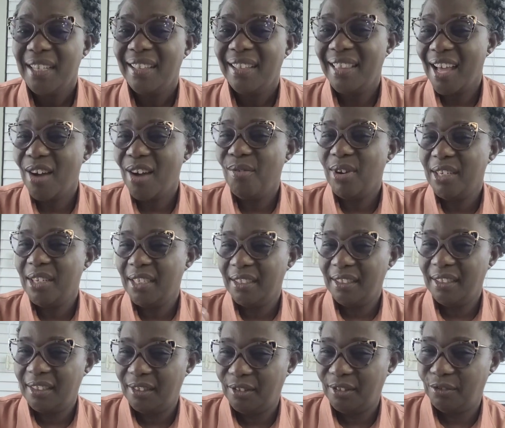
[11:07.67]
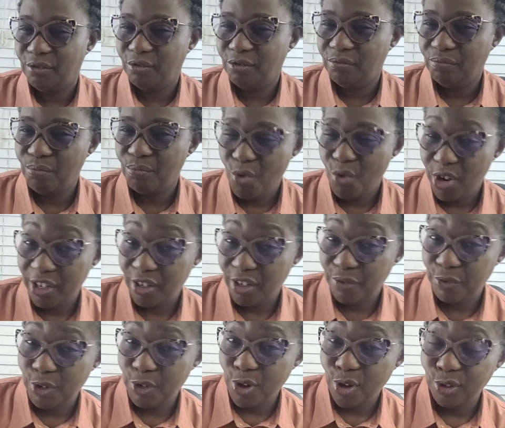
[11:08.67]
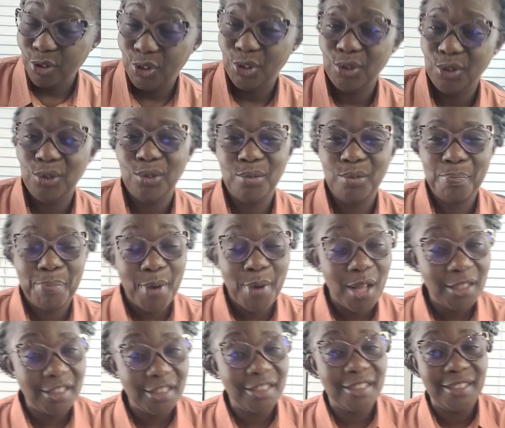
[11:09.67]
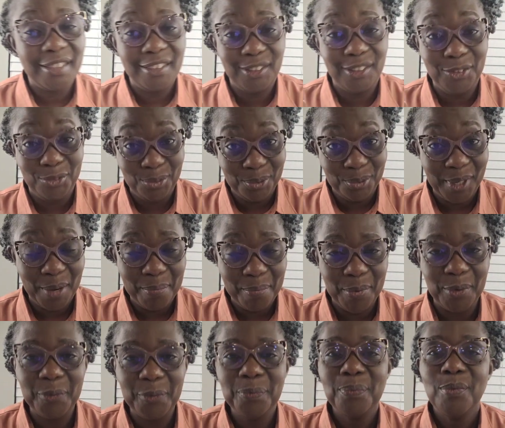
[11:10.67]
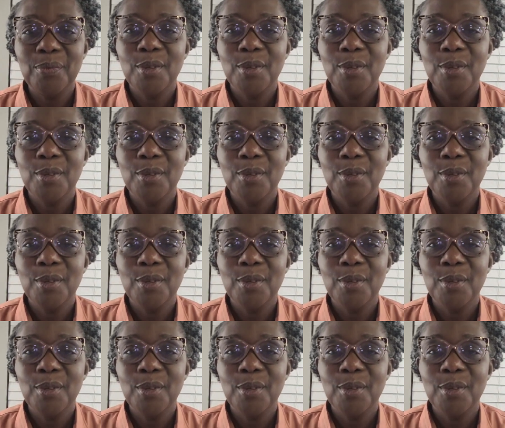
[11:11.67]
That one is more difficult to do, but it's doable.